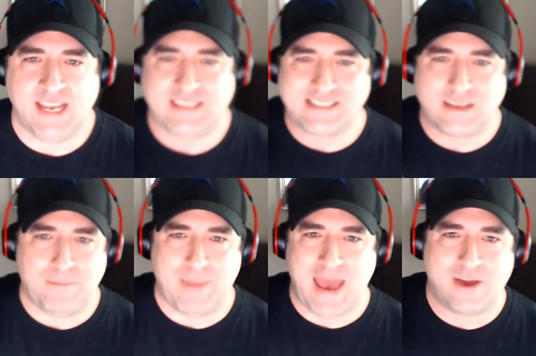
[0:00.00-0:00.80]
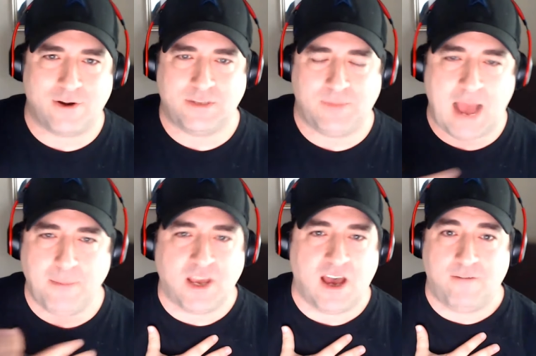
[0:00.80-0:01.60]
It doesn't matter to me.
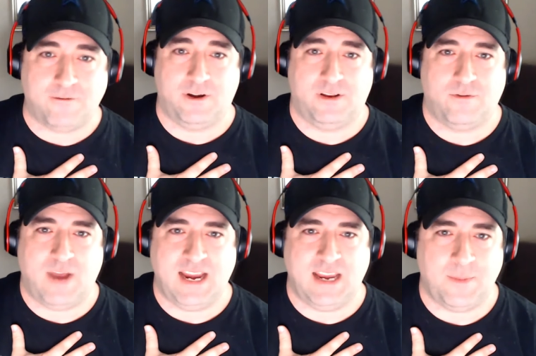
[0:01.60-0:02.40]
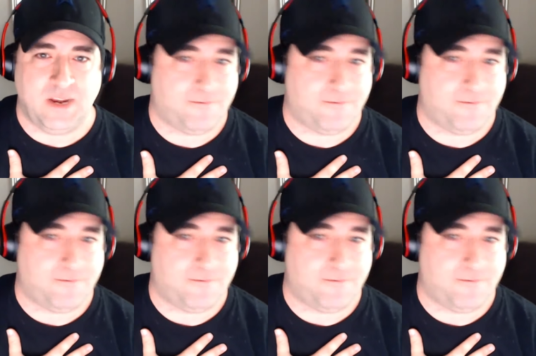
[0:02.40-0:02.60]
I'm covered, right? I mean,